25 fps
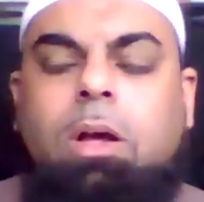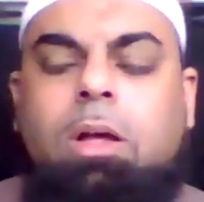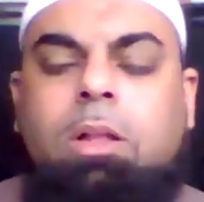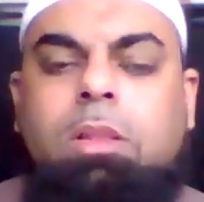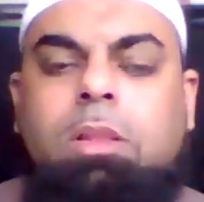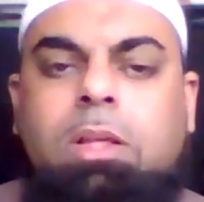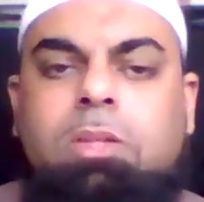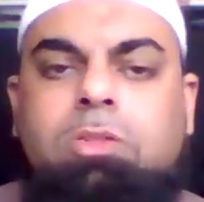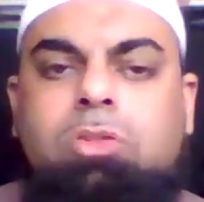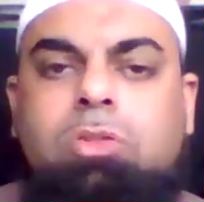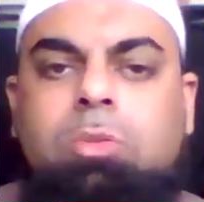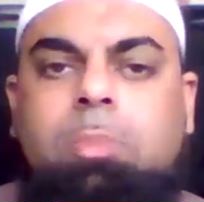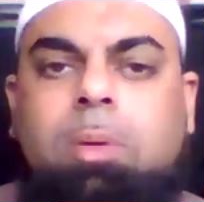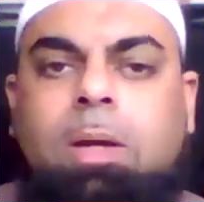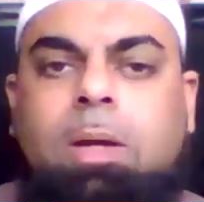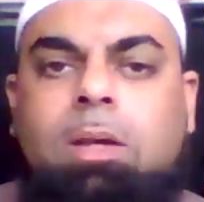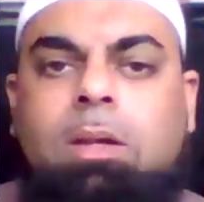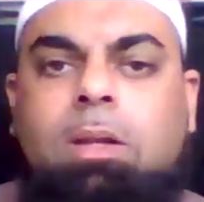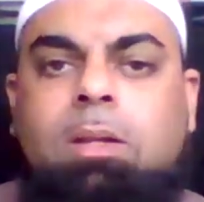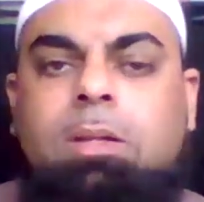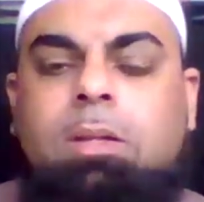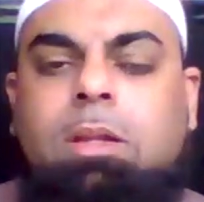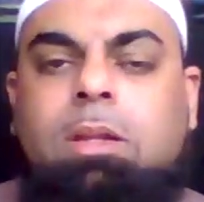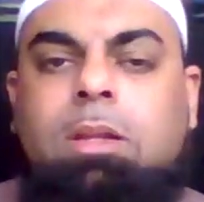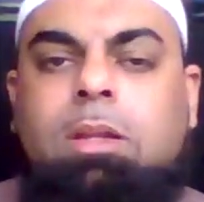Allah
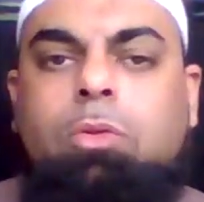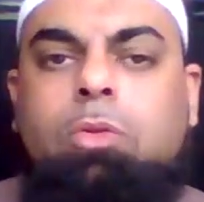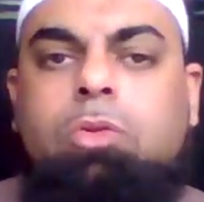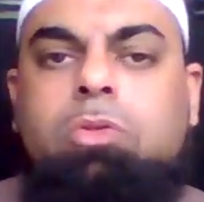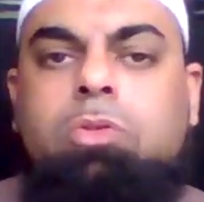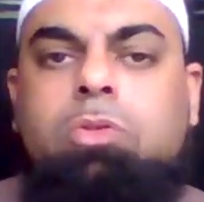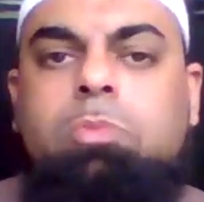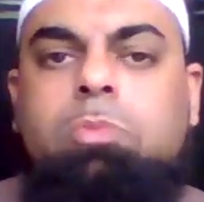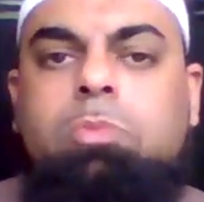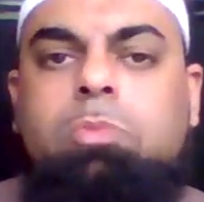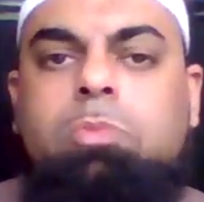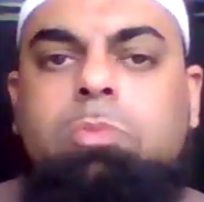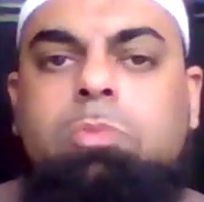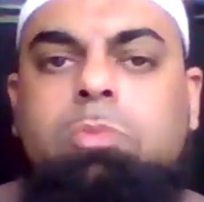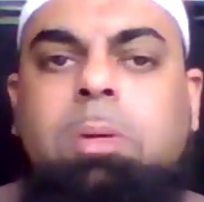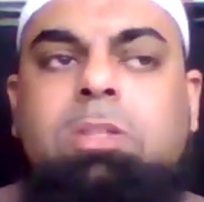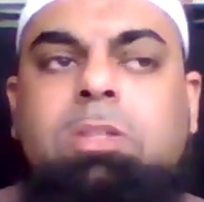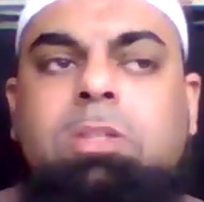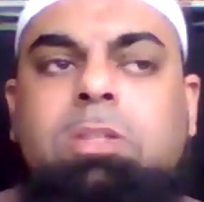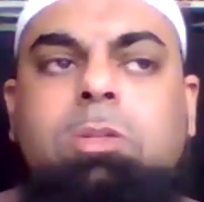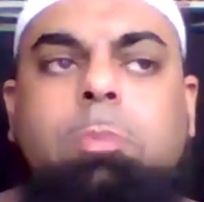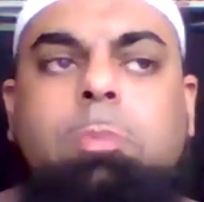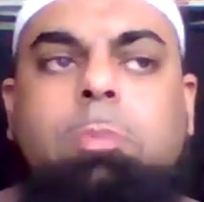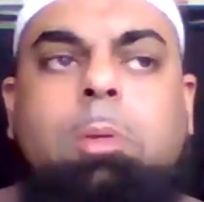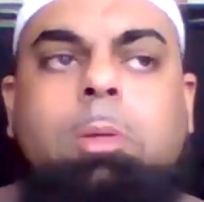subhanahu wa ta'ala knows
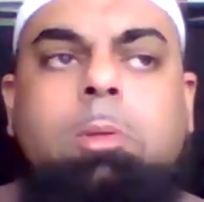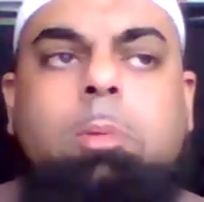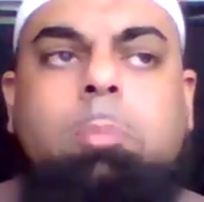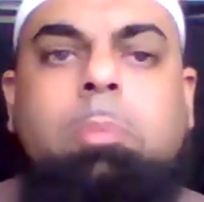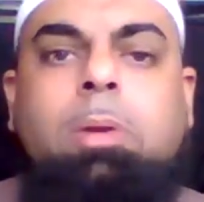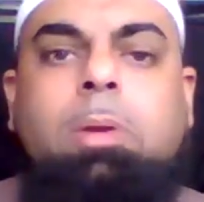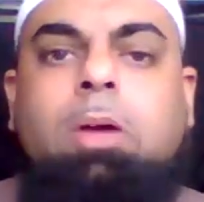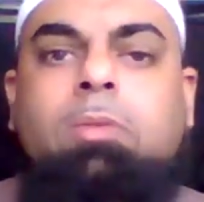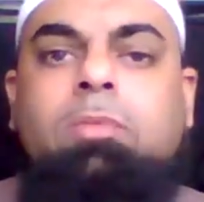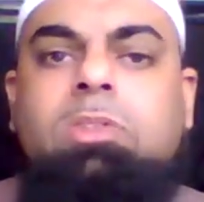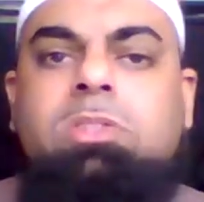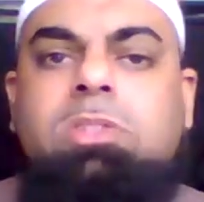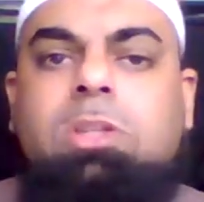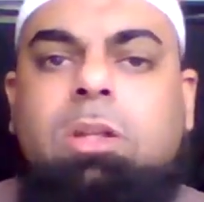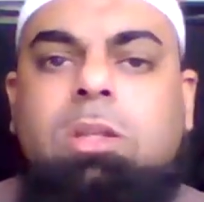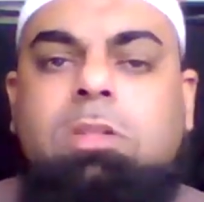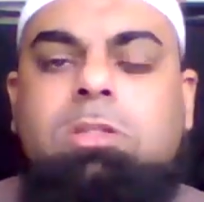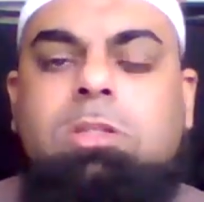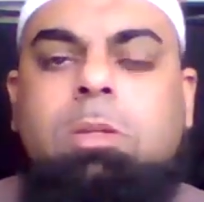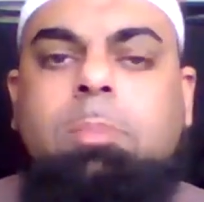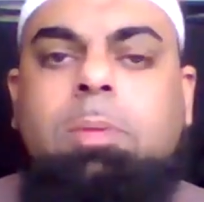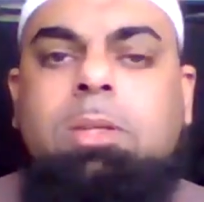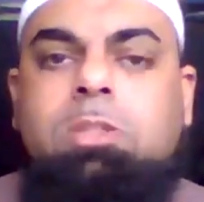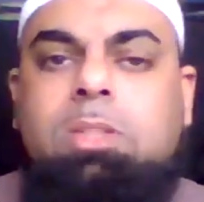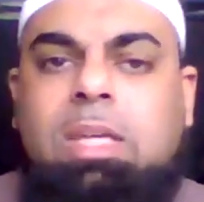best about the Prophet
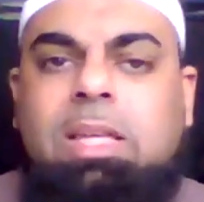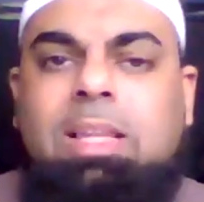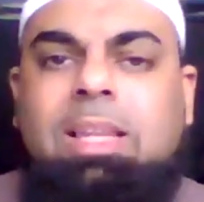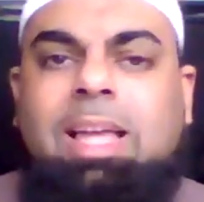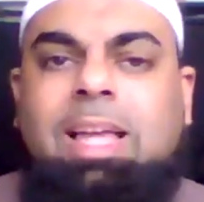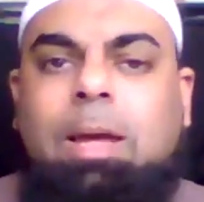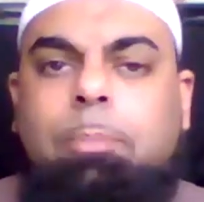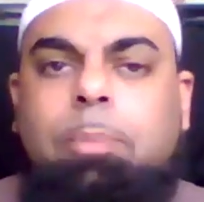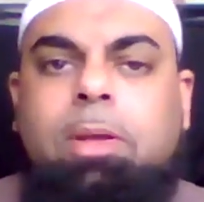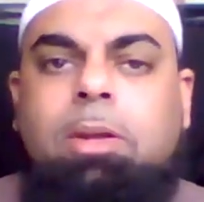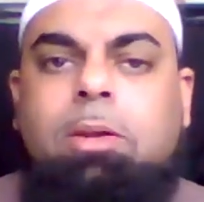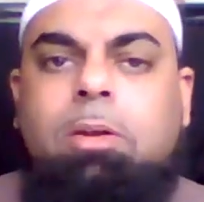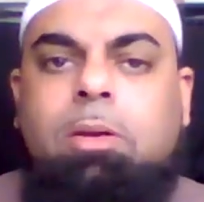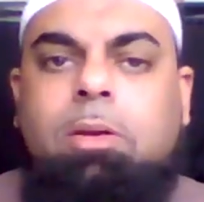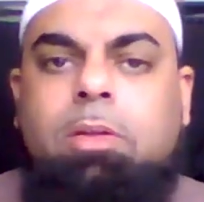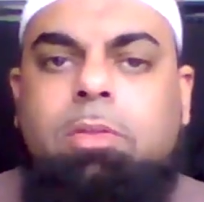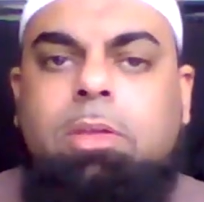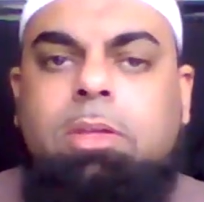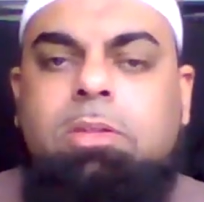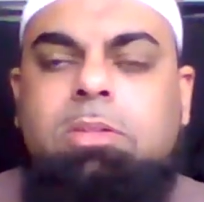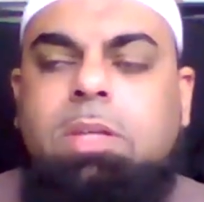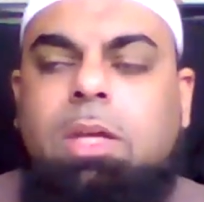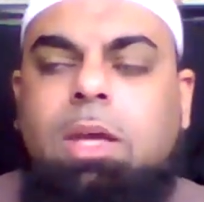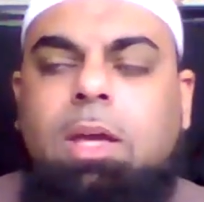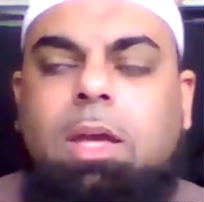has elaborated on this
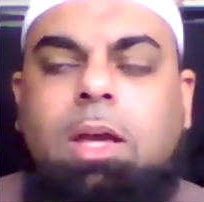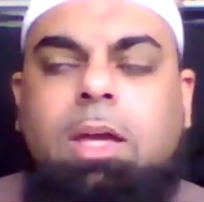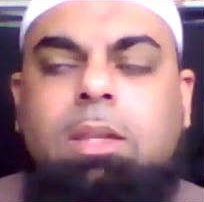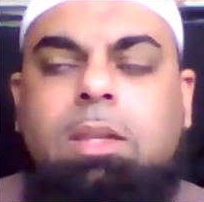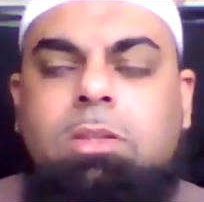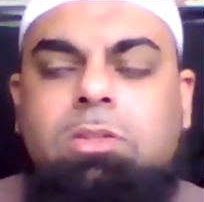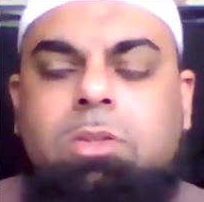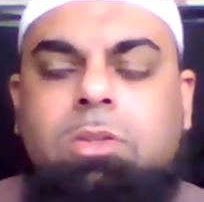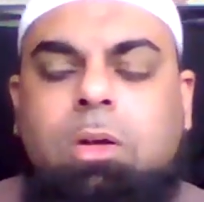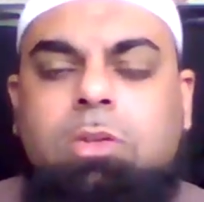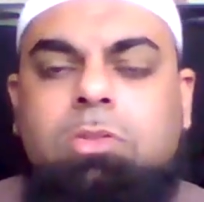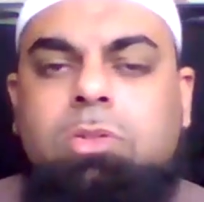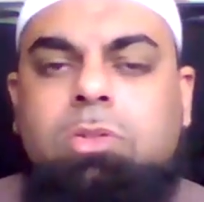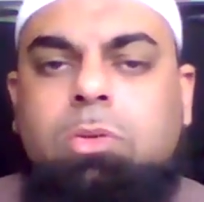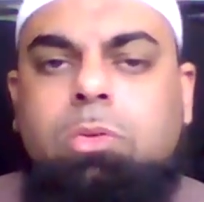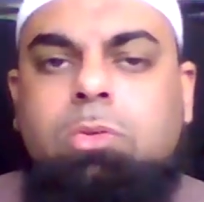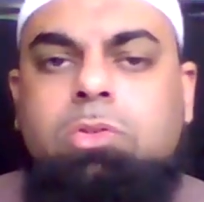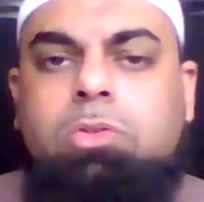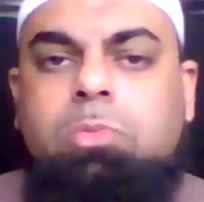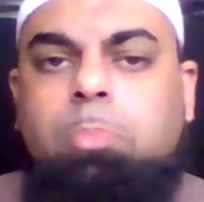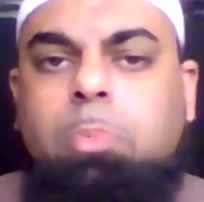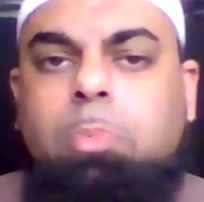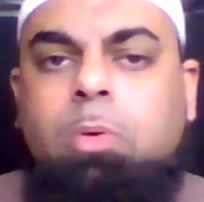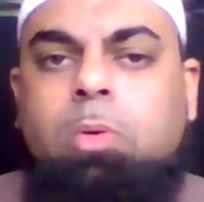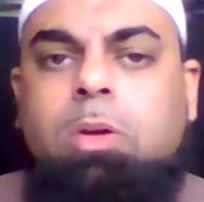and he's also
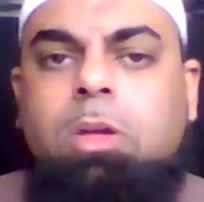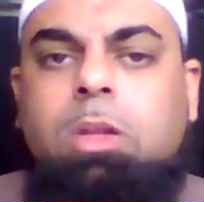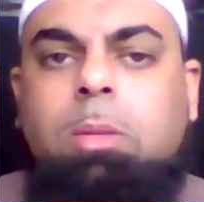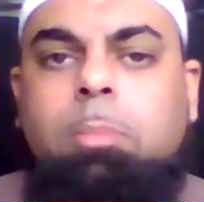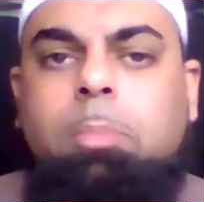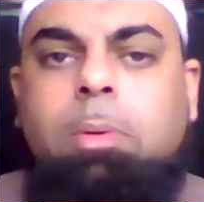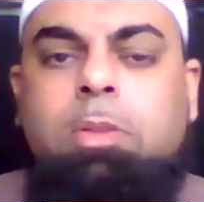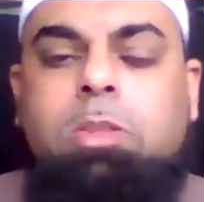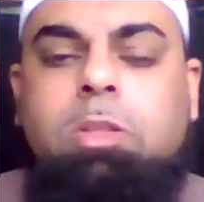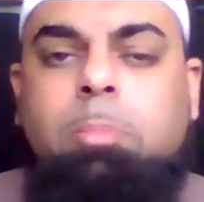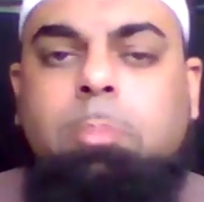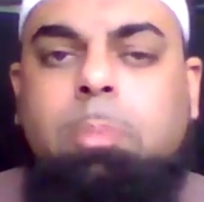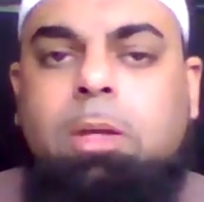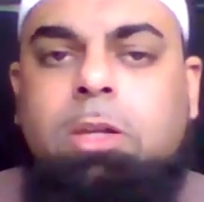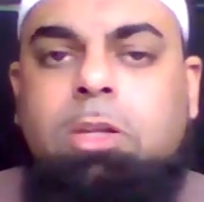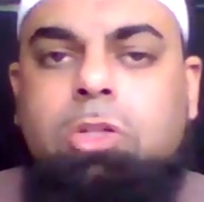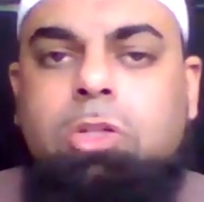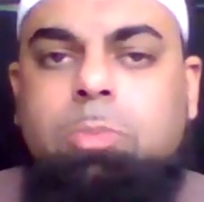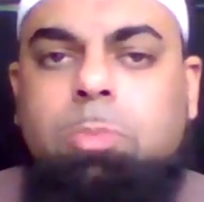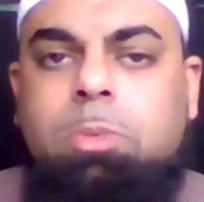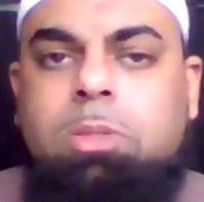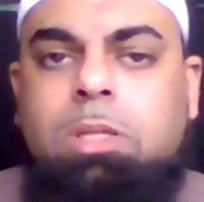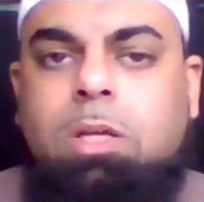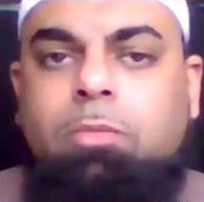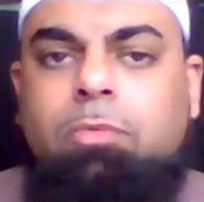spoken about the
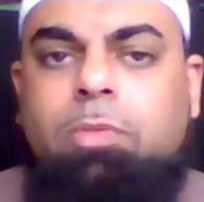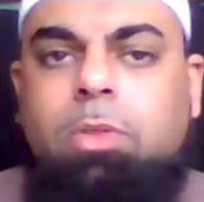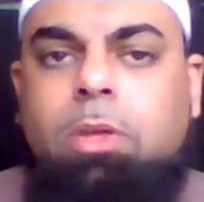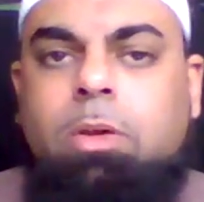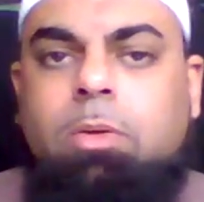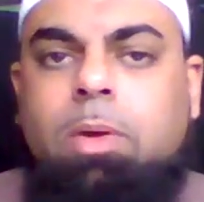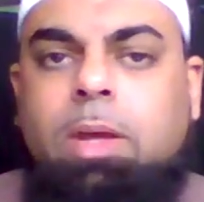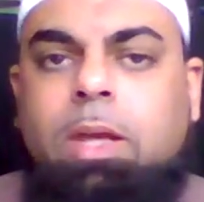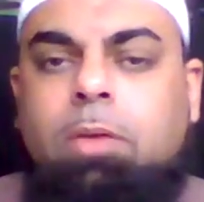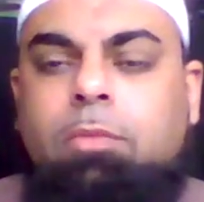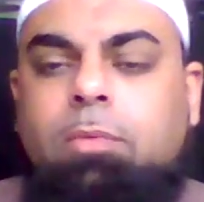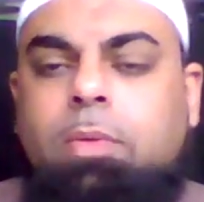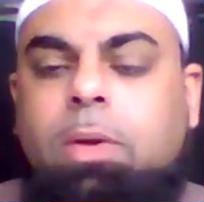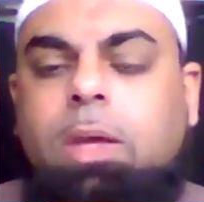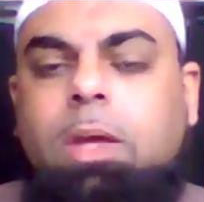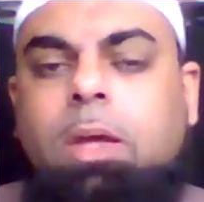punishment of the grave.